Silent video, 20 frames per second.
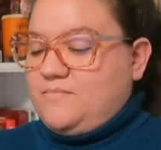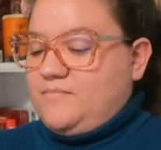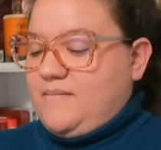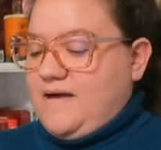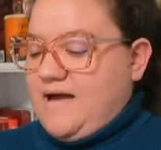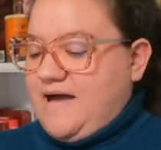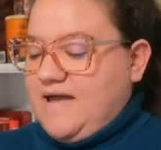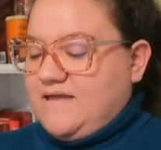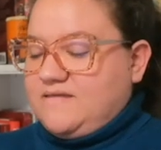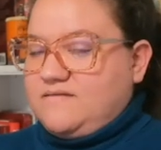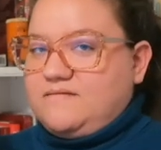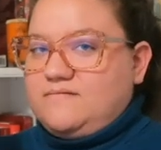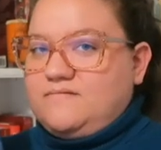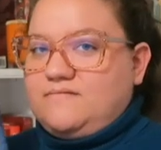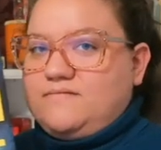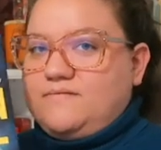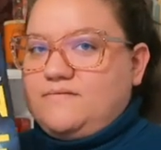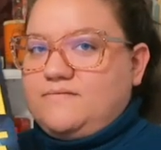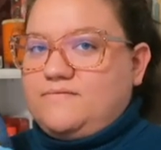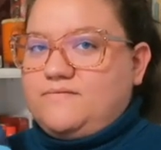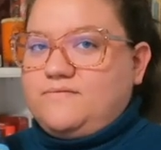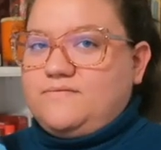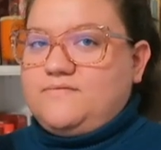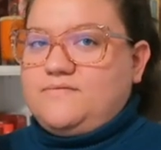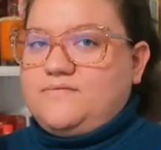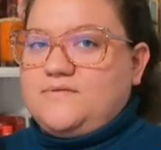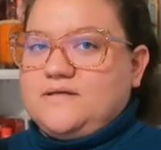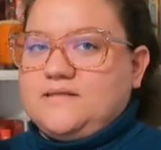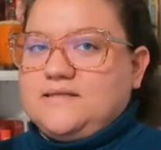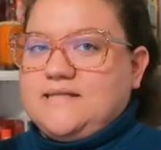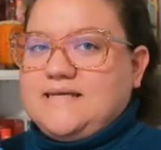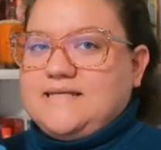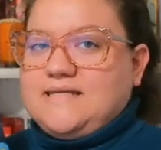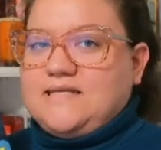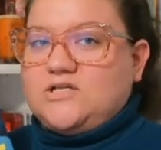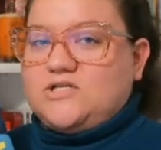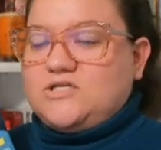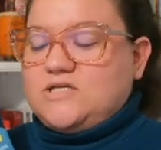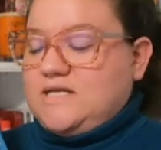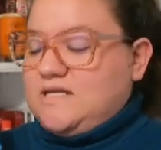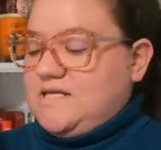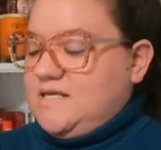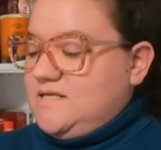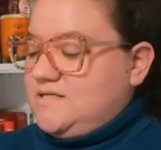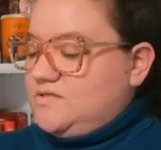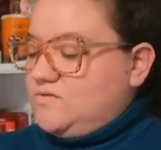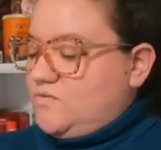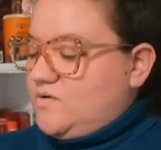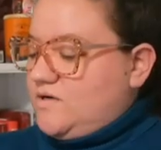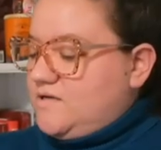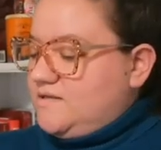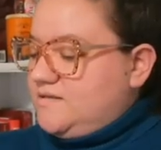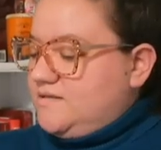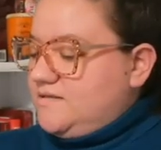by the Lady Janies, or